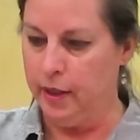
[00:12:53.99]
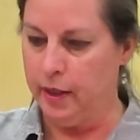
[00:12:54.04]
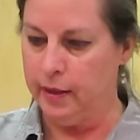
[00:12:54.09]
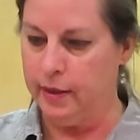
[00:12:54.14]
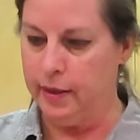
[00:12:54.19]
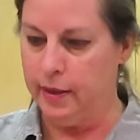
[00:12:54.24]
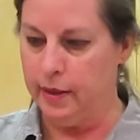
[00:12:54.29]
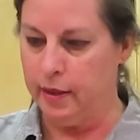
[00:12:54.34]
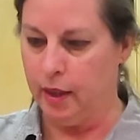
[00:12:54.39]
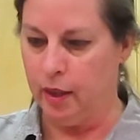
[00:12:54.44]

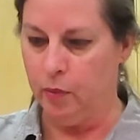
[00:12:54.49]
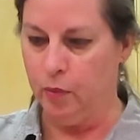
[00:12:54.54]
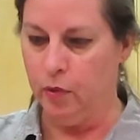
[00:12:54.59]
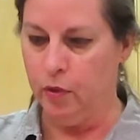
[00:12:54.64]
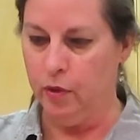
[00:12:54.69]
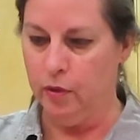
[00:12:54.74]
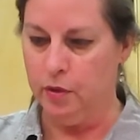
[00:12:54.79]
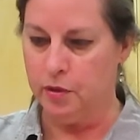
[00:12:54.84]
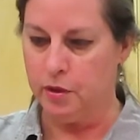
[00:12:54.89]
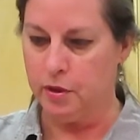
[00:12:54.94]
and then I
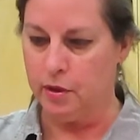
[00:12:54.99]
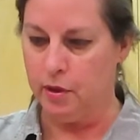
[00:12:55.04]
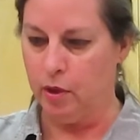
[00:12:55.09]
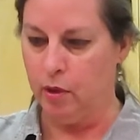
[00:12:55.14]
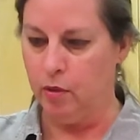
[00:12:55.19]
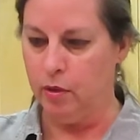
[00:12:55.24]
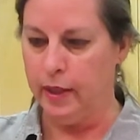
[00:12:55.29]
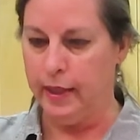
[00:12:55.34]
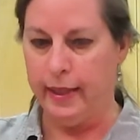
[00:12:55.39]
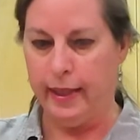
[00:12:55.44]
will
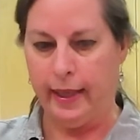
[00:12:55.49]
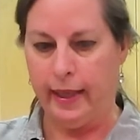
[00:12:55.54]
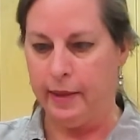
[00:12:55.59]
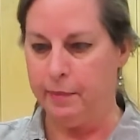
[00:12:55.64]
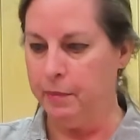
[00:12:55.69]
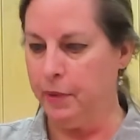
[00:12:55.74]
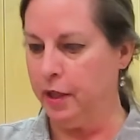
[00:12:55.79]
slowly add